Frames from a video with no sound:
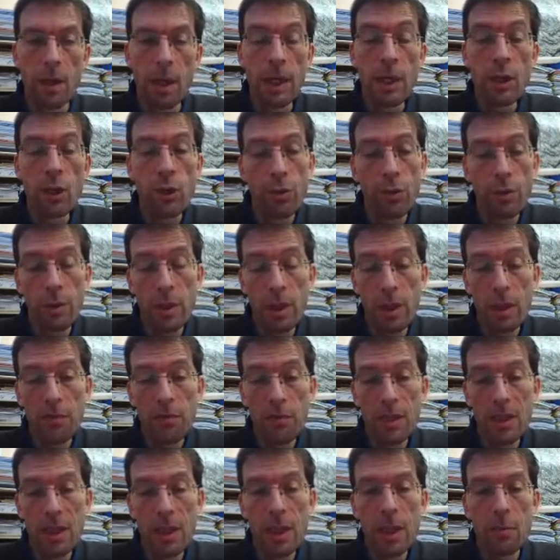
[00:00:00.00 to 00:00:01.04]

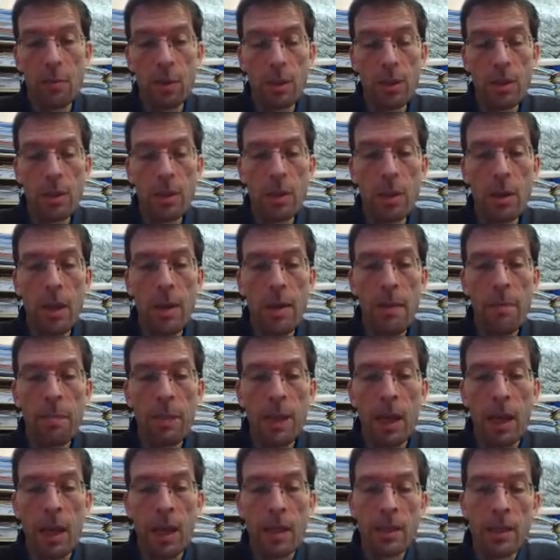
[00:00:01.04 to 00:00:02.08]
intrusive sediments.
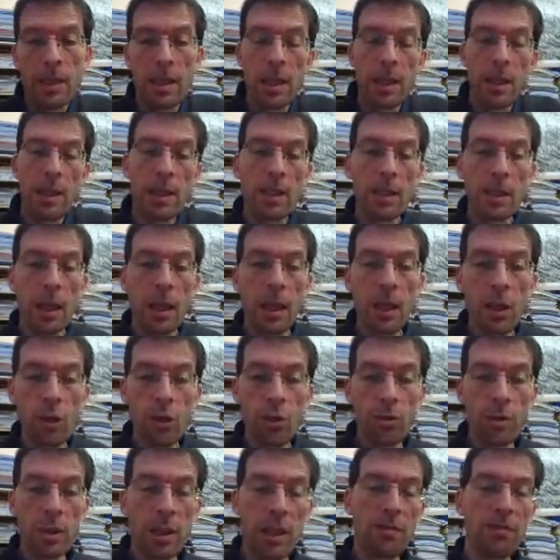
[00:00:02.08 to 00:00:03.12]
And these
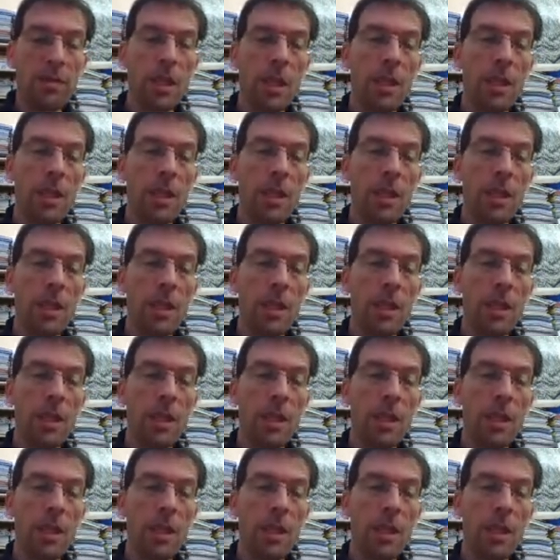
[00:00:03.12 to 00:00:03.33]
intrusive